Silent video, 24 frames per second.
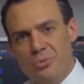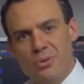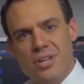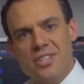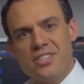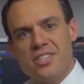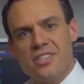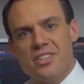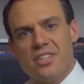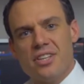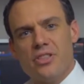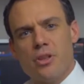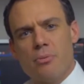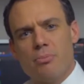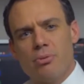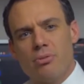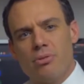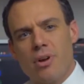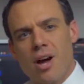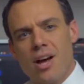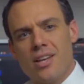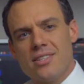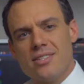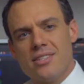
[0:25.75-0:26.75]
recently, the
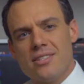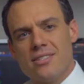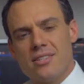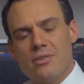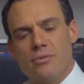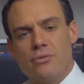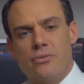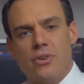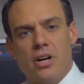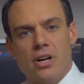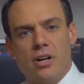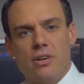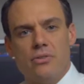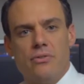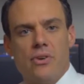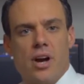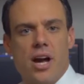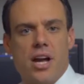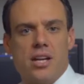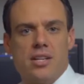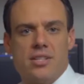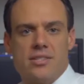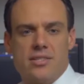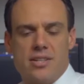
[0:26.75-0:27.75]
process of
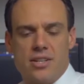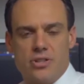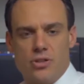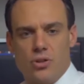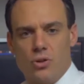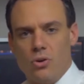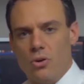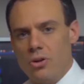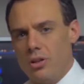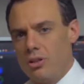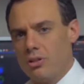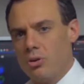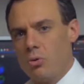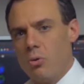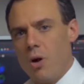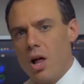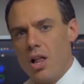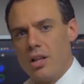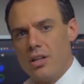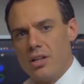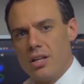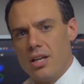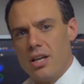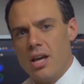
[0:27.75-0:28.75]
verifying essential oil
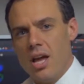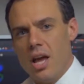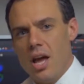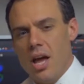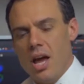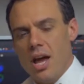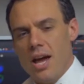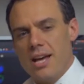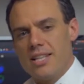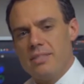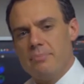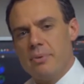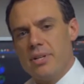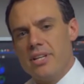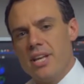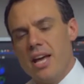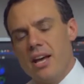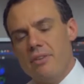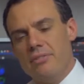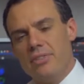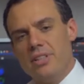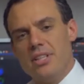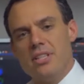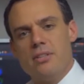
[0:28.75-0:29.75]
quality has been
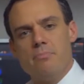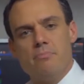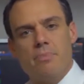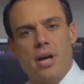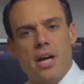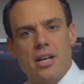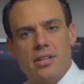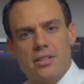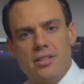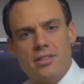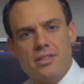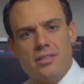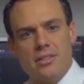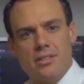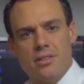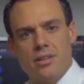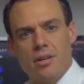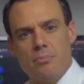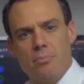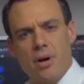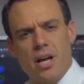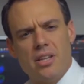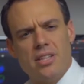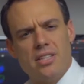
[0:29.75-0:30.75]
heavily dependent
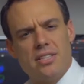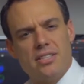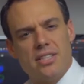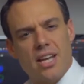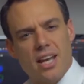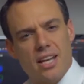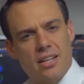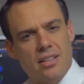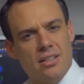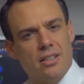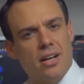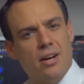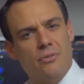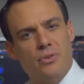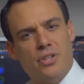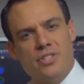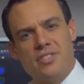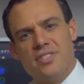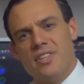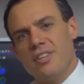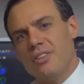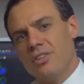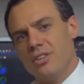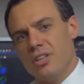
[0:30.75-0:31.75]
upon the data of a
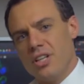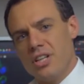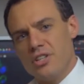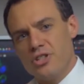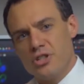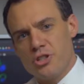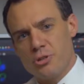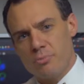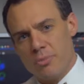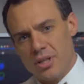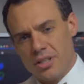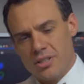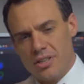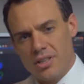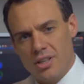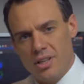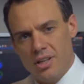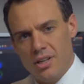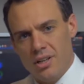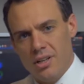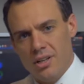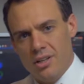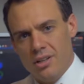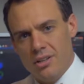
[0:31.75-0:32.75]
single instrument,
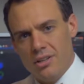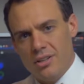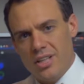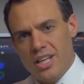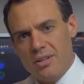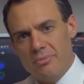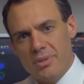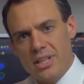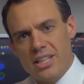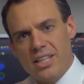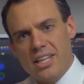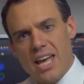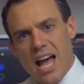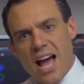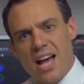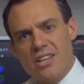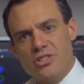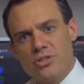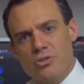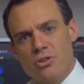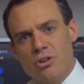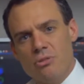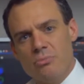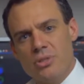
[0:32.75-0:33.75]
namely
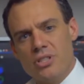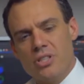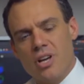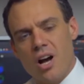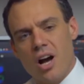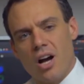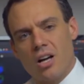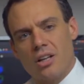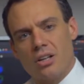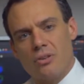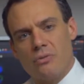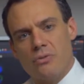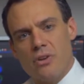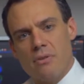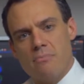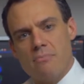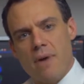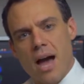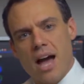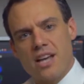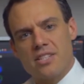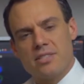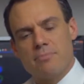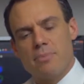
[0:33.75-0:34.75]
gas chromatography
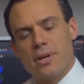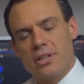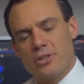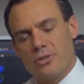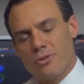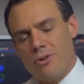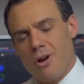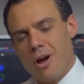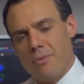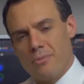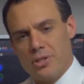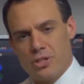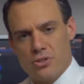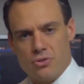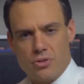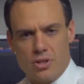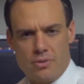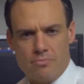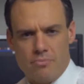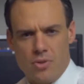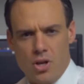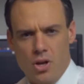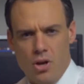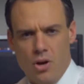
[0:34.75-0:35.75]
mass
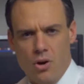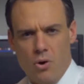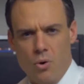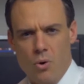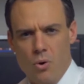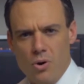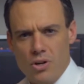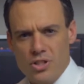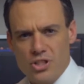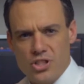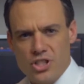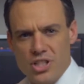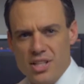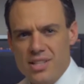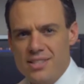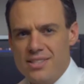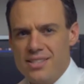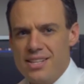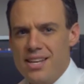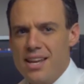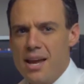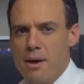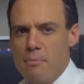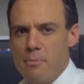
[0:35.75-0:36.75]
spectrometry, or
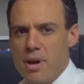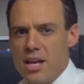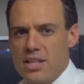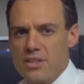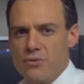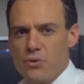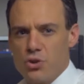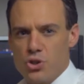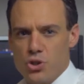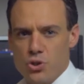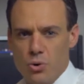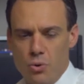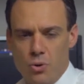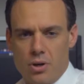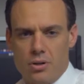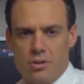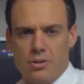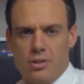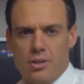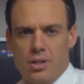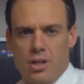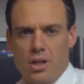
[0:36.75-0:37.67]
GCMS for short.